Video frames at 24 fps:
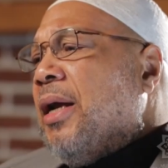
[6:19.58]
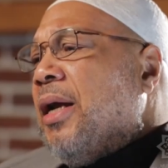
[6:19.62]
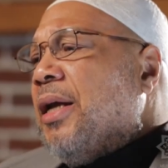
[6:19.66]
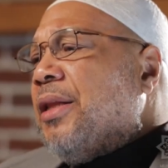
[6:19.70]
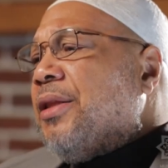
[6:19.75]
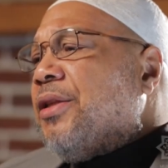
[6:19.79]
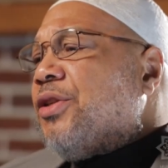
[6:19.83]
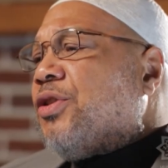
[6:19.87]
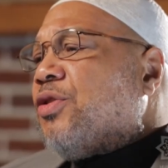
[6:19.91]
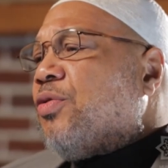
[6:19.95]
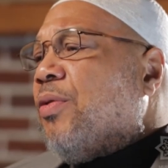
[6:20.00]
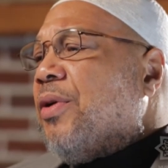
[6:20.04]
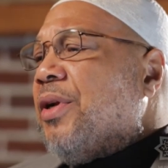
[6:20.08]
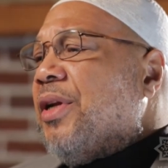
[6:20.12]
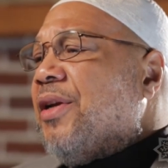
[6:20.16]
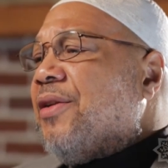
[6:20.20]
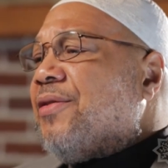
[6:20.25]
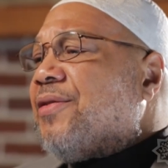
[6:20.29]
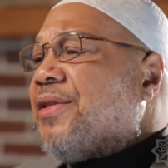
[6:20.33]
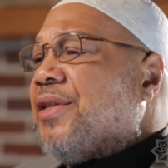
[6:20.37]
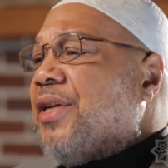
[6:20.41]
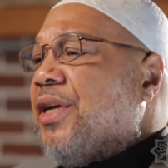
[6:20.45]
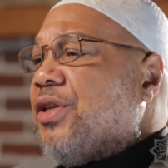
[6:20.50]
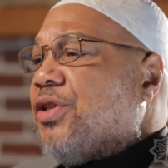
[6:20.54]
In the
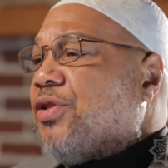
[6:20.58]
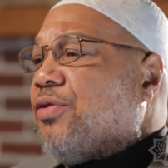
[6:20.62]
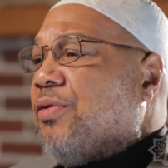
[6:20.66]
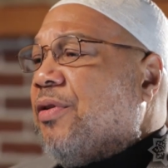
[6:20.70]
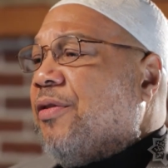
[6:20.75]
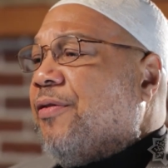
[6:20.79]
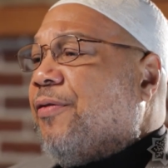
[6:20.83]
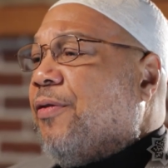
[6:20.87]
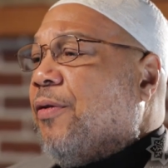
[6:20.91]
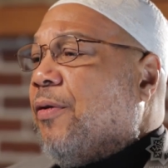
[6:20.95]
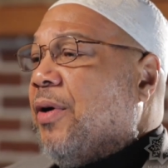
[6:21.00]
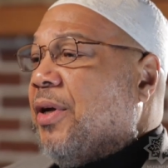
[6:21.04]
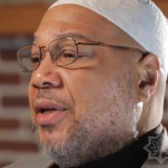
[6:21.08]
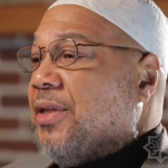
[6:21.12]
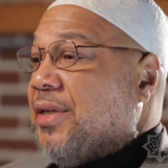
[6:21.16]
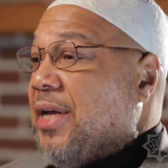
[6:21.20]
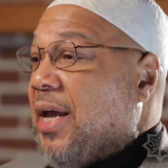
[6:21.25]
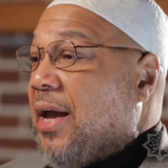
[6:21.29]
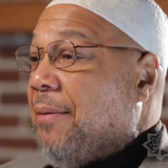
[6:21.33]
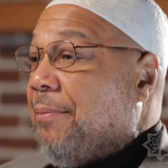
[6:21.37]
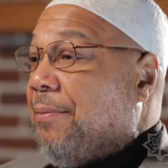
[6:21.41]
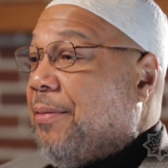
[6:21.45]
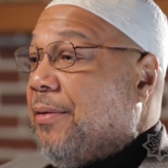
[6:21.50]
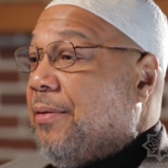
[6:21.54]
20th century, for
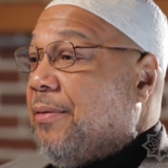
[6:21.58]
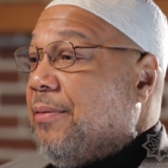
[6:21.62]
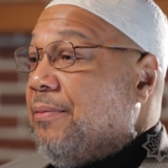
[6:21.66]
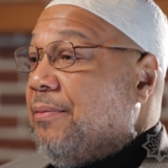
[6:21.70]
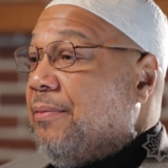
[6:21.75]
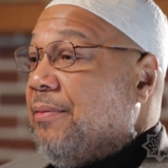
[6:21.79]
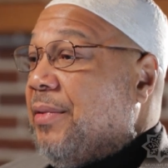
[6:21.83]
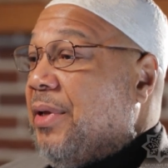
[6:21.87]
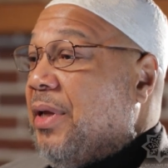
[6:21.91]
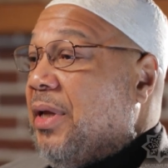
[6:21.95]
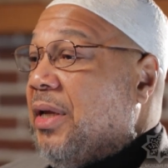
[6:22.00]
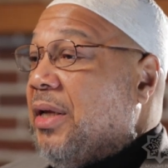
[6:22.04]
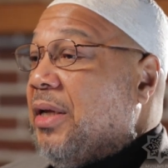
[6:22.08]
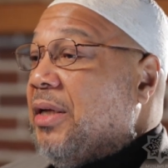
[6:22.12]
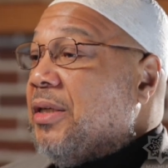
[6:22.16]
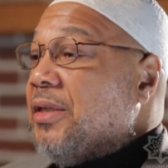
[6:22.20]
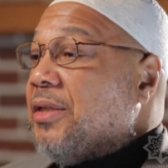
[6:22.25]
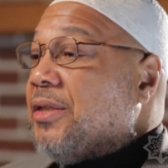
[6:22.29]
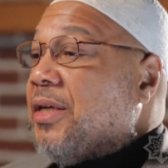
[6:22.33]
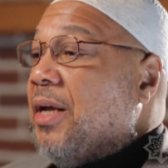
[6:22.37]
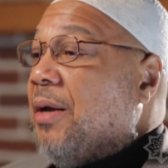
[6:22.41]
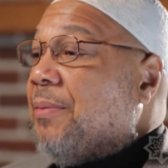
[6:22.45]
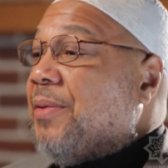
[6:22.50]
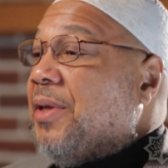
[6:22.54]
example,
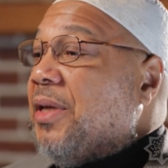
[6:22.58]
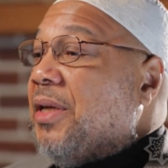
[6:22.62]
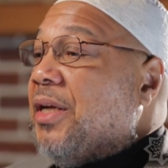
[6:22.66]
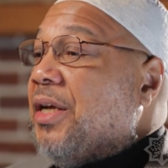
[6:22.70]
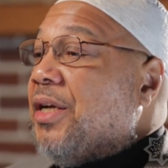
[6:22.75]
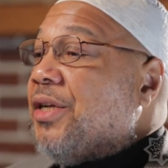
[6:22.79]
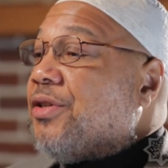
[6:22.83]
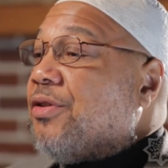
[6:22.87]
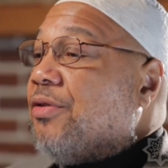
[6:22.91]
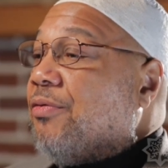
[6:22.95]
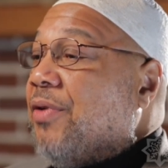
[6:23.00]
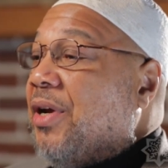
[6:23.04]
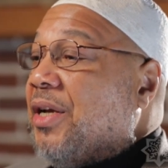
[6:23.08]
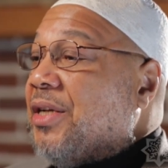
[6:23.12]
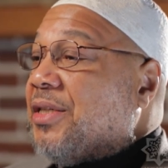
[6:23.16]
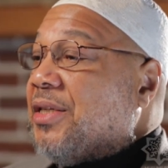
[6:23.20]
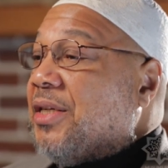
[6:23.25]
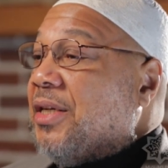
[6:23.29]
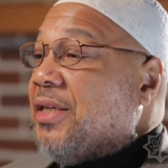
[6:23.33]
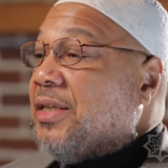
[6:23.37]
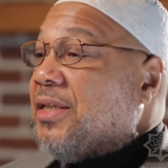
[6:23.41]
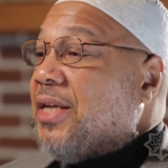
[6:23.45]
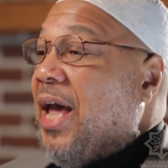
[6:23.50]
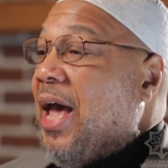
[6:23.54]
something
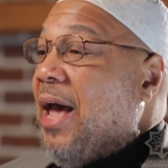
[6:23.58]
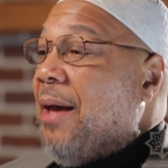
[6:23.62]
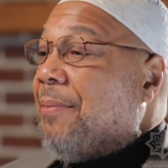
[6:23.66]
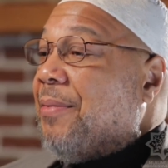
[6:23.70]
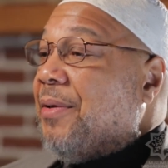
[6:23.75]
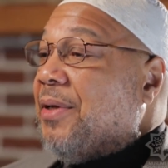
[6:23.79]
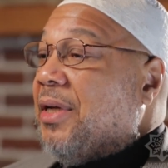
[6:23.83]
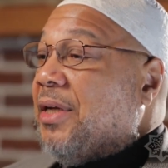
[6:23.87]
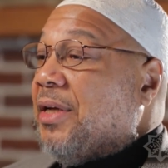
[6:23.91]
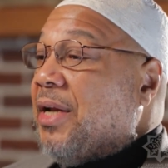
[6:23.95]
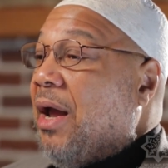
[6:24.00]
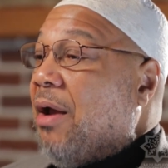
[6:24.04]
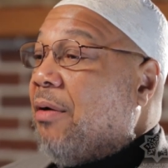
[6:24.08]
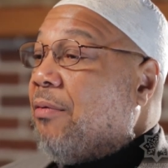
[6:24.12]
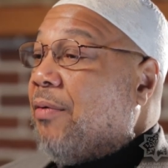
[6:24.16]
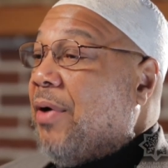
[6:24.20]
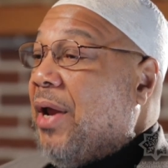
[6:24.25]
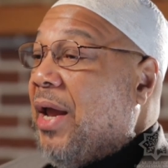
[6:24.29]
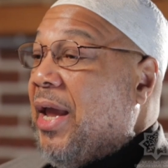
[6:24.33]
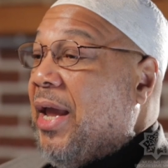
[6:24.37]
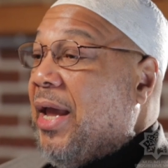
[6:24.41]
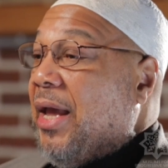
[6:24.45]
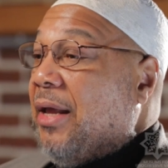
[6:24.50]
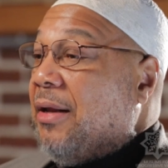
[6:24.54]
interesting has happened in
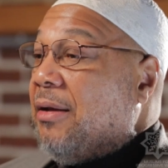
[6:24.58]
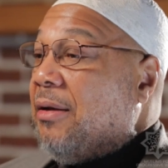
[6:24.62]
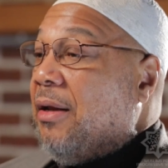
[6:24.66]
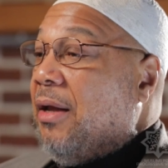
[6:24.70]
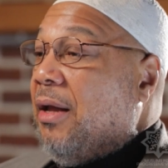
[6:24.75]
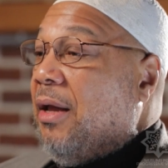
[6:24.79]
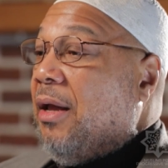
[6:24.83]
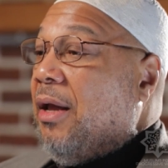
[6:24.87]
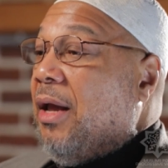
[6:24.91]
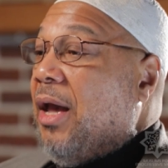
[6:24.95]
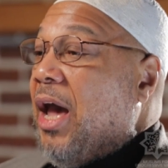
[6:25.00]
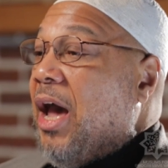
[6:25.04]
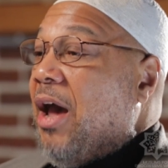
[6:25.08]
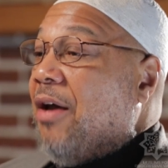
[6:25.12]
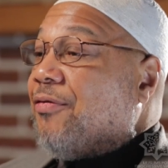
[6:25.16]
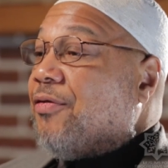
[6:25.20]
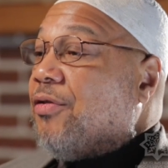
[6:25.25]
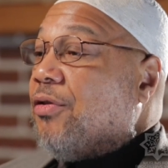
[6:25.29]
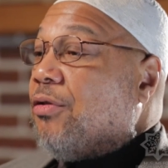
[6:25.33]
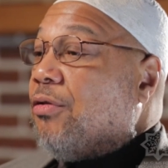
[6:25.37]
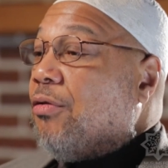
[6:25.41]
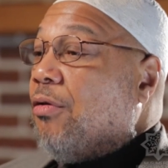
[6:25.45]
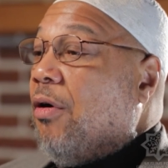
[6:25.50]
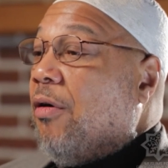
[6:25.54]
Iran
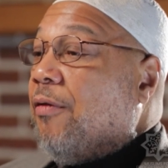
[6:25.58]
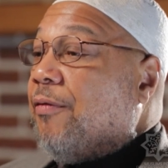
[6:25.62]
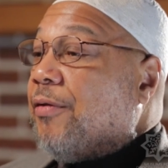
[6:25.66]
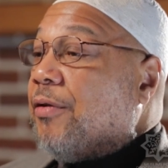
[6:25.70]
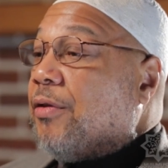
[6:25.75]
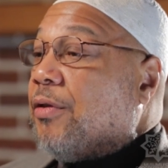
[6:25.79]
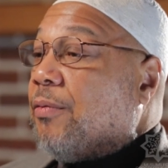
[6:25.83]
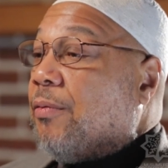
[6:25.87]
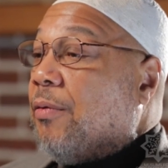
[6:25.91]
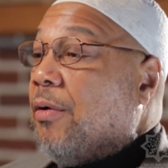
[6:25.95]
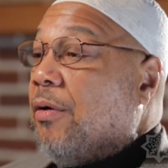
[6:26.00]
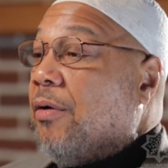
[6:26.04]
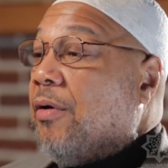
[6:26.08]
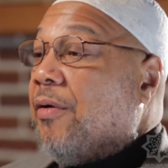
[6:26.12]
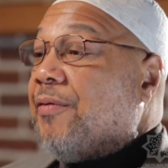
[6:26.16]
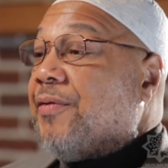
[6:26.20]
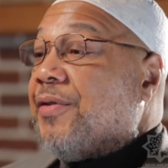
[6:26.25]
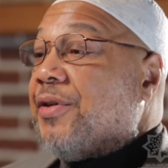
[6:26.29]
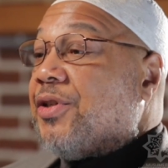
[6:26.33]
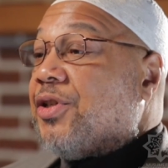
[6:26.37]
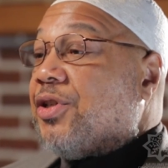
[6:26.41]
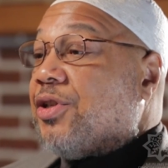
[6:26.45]
after the overthrow of the